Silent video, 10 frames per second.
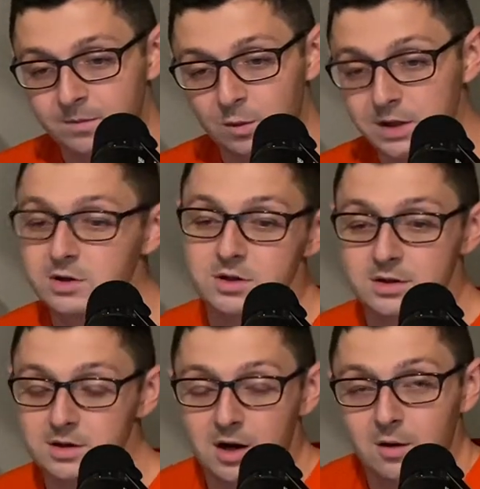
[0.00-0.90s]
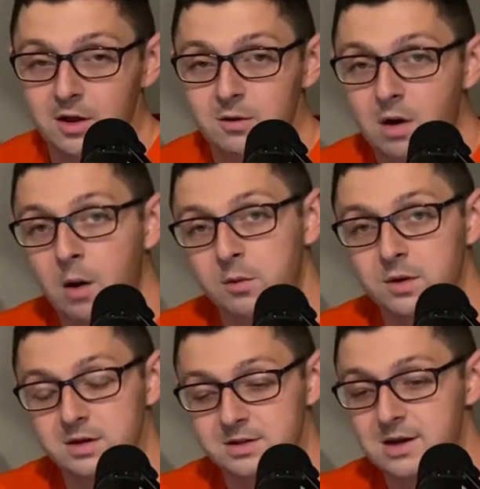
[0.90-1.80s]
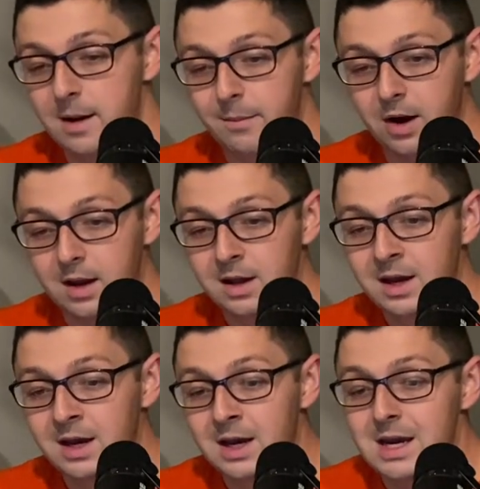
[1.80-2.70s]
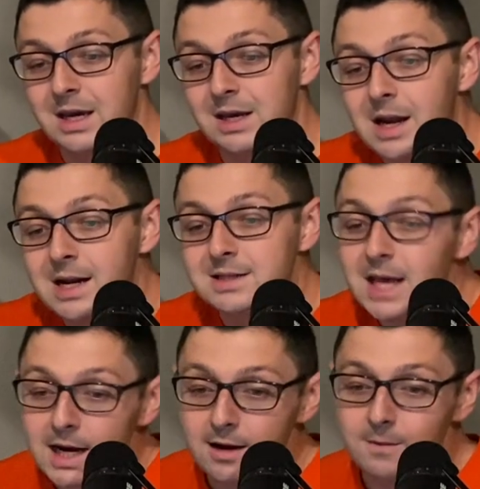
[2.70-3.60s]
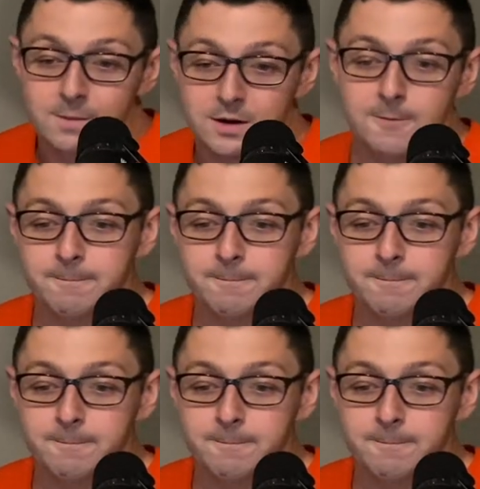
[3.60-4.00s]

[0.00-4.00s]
which, nothing wrong with real estate, but you're not a tech company.